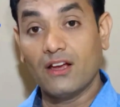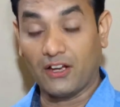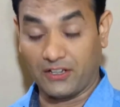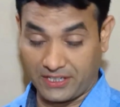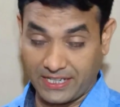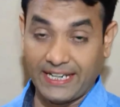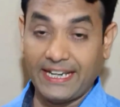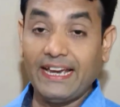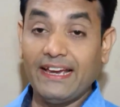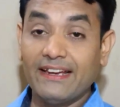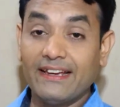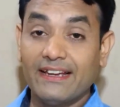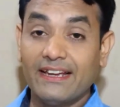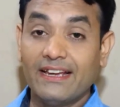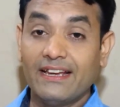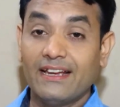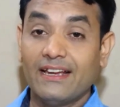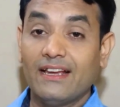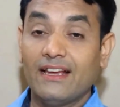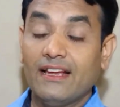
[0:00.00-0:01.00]
Okay,
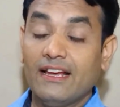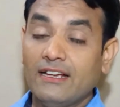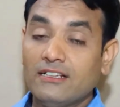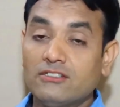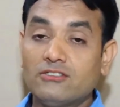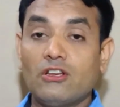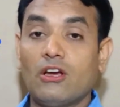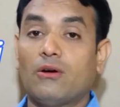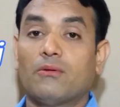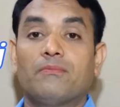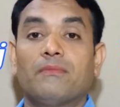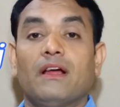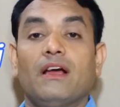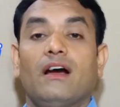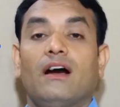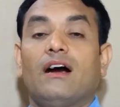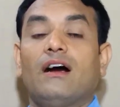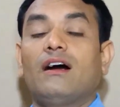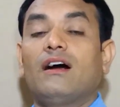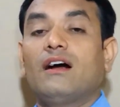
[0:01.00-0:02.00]
so
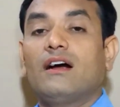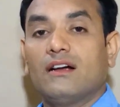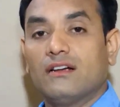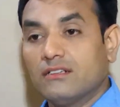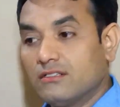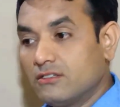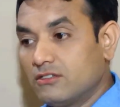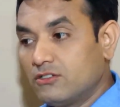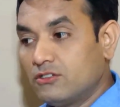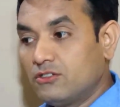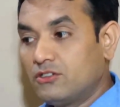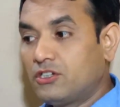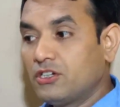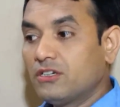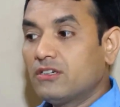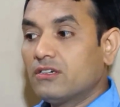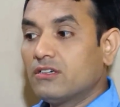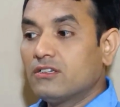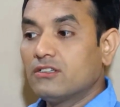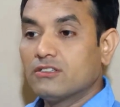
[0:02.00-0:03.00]

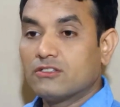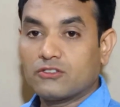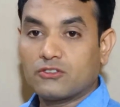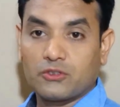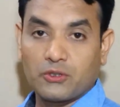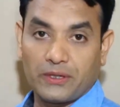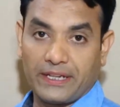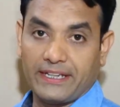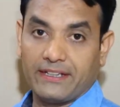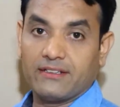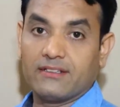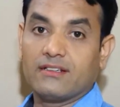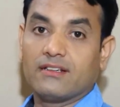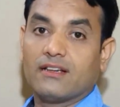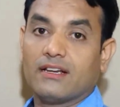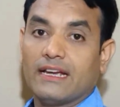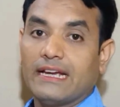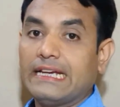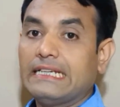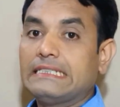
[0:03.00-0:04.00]
je suis
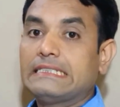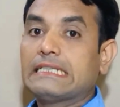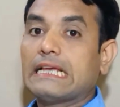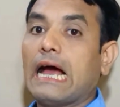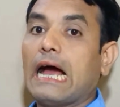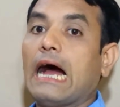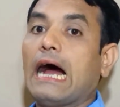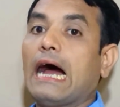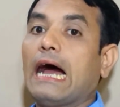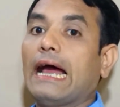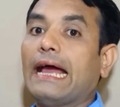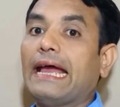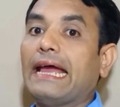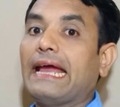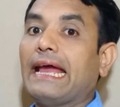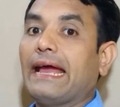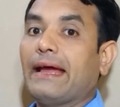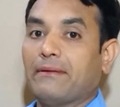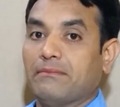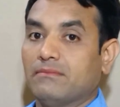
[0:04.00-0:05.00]
is
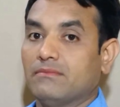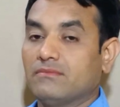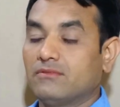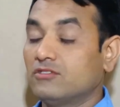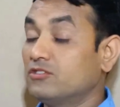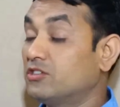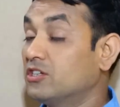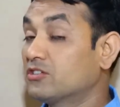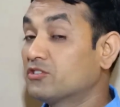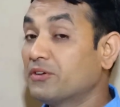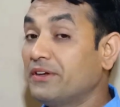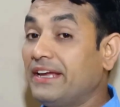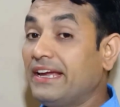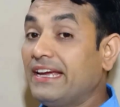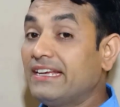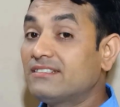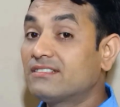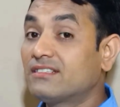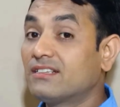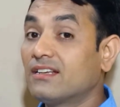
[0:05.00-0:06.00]
I am. Je suis
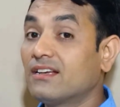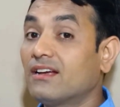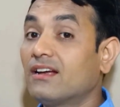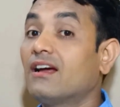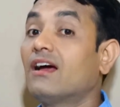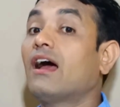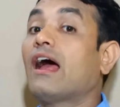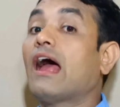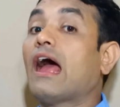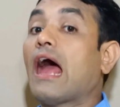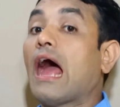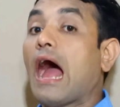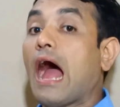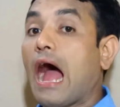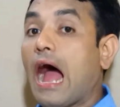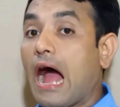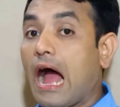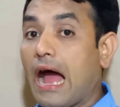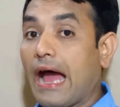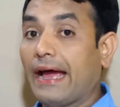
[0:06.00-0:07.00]
is
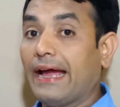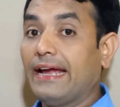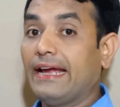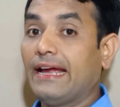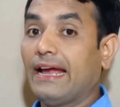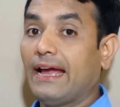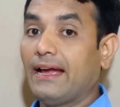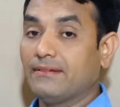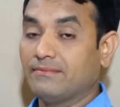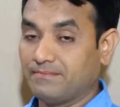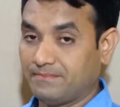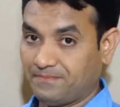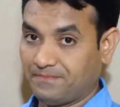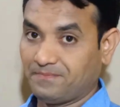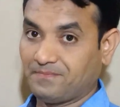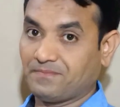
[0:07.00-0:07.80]
I am.